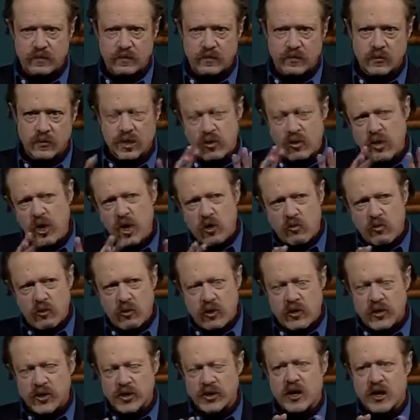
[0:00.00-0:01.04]
So
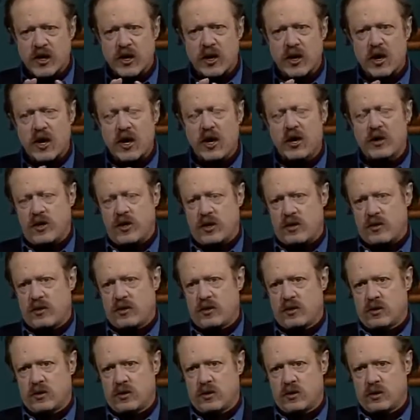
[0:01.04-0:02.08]
with this dichotomy,
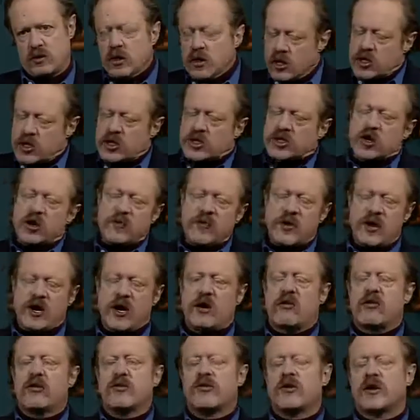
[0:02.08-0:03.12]

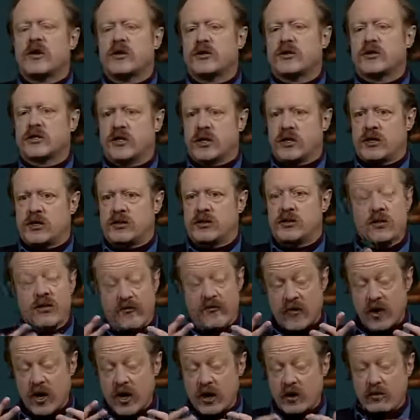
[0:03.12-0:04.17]
Schopenhauer then says the
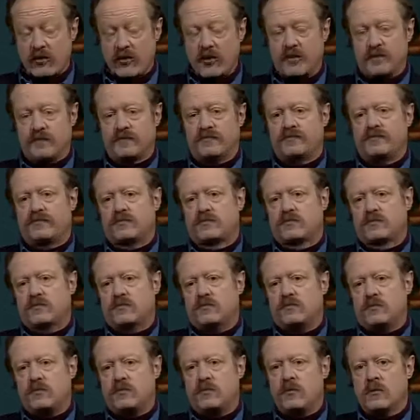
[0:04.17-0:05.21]
following,
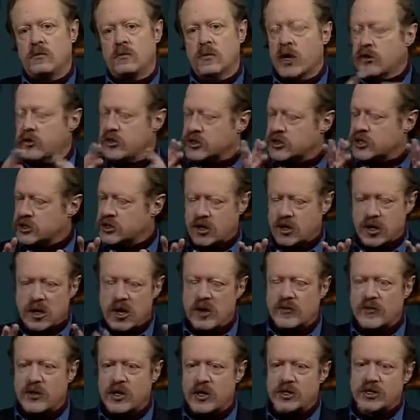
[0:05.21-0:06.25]
and this is a
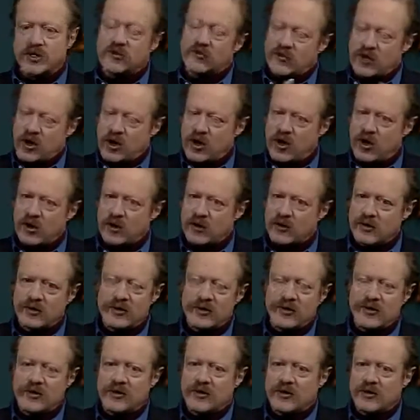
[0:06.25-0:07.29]
combination of Kant
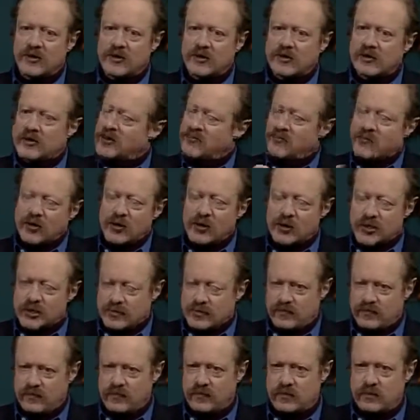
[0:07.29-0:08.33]
and
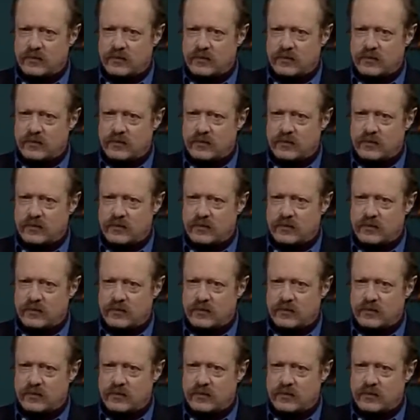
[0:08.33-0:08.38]
Buddhism.